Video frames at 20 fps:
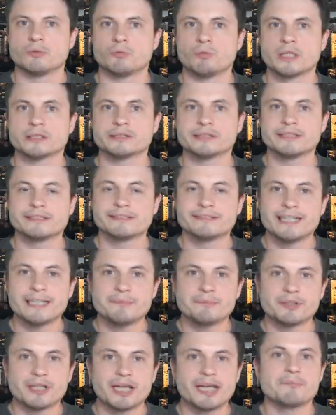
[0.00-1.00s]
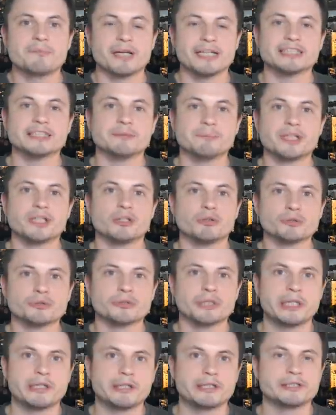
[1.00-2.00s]
while at the same time helping
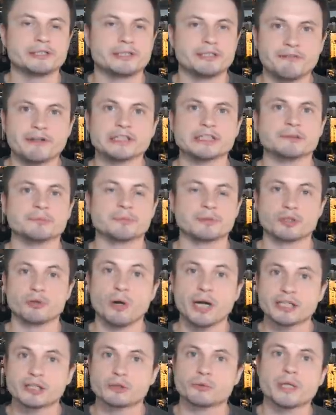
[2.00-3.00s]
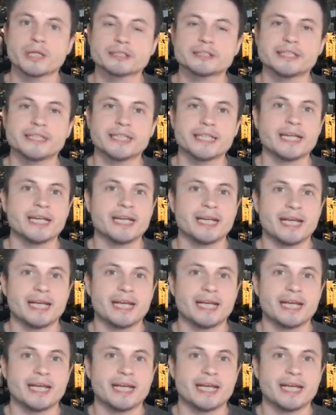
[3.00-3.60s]
those areas develop quite quickly